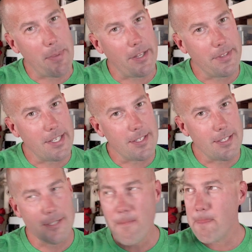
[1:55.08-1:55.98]
about
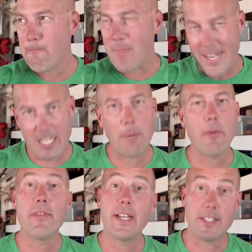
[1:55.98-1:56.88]
this and a
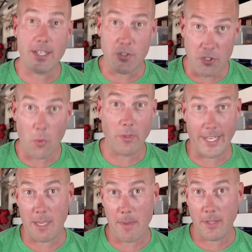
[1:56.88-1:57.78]
couple things I don't
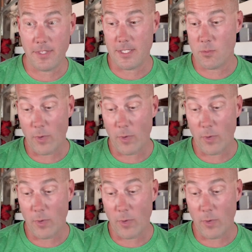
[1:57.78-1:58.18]
like about this.